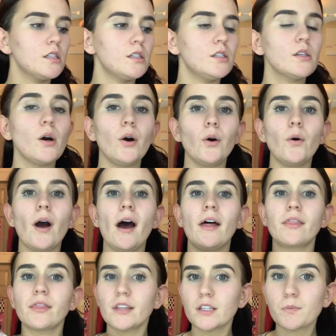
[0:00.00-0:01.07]
So
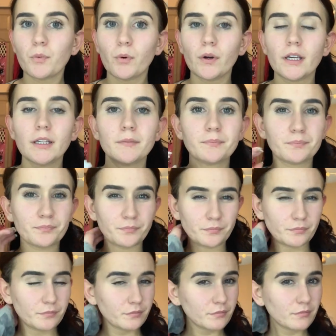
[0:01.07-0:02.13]
at this point
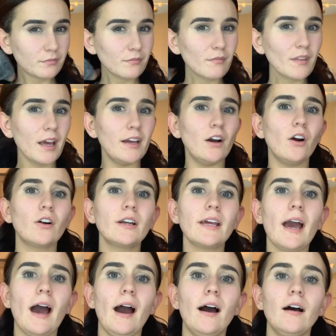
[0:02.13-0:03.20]
I already
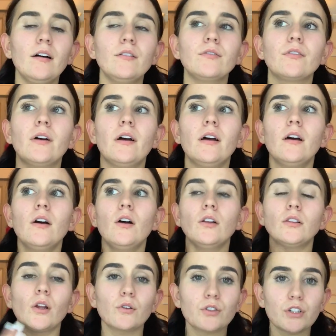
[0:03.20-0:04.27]
have
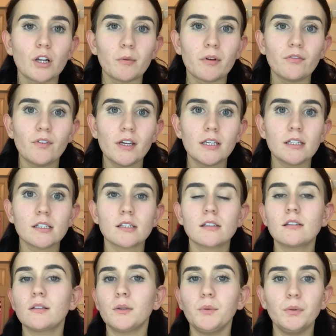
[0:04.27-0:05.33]
lotion on my
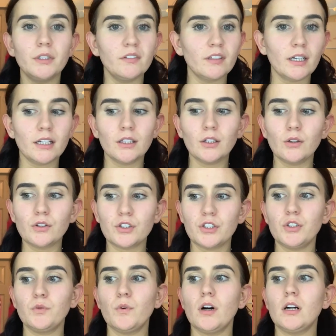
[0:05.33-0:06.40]
face, whatever kind of lotion
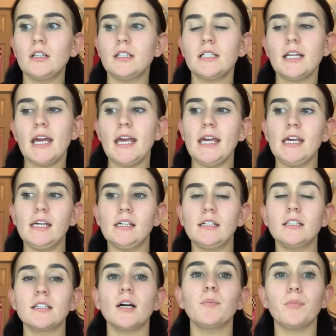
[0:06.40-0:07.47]
you want,
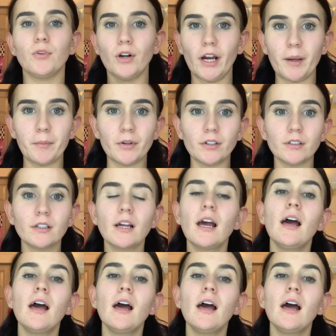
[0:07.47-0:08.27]
and a primer.